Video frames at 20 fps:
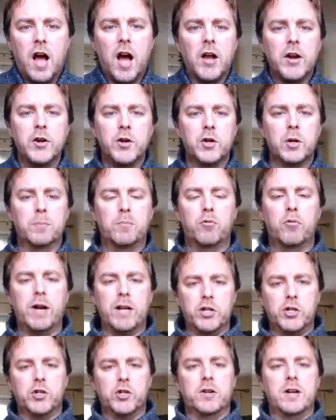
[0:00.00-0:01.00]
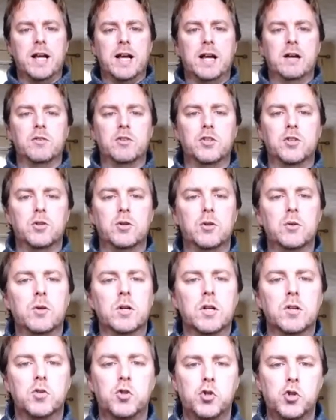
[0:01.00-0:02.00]
under pressure now to
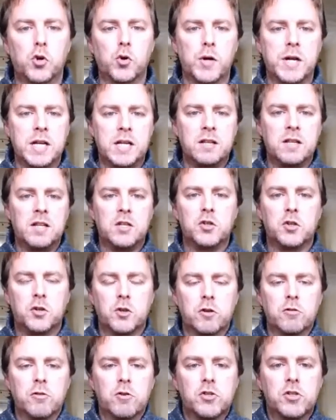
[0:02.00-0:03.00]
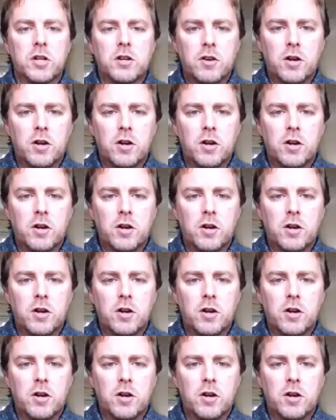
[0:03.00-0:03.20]
join these gurus. They're